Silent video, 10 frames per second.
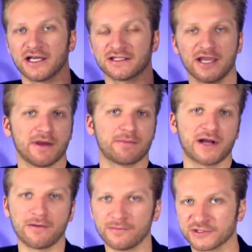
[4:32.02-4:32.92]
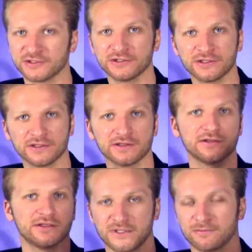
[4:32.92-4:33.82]
I typed my problem in
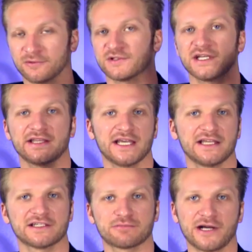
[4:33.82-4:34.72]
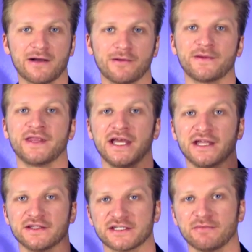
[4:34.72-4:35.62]
Google, people are saying they had this problem, and
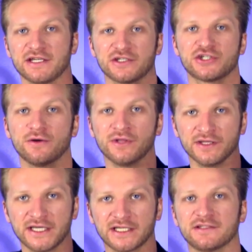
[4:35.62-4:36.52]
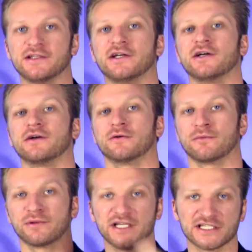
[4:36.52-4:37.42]
then somebody showed the link to the
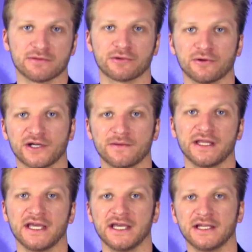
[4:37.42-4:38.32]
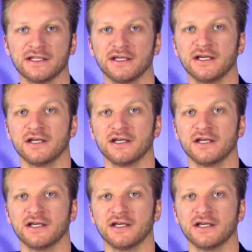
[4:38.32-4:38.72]
replacement program that I had.